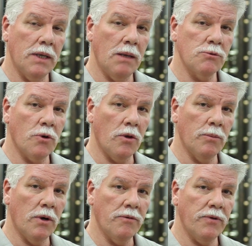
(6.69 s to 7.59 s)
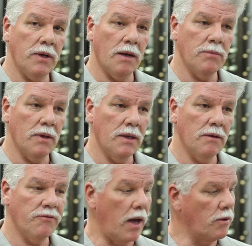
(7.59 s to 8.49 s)
My name's Roland Murphy. I'm
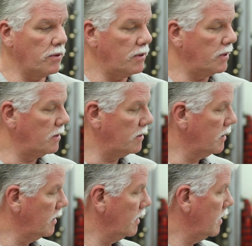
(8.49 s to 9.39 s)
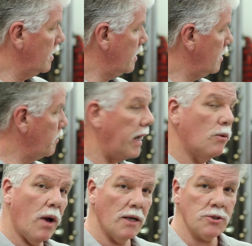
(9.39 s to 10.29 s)
the founder and
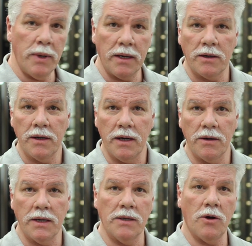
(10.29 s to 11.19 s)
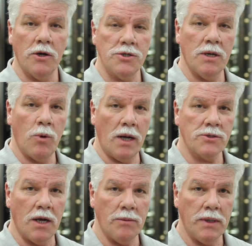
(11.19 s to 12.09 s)
main watchmaker here at RGM
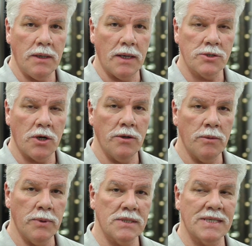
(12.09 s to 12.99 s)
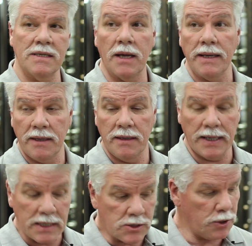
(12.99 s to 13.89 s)
Watch Company. I started the business in
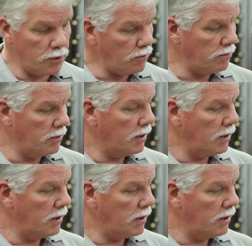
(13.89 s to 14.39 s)
1992.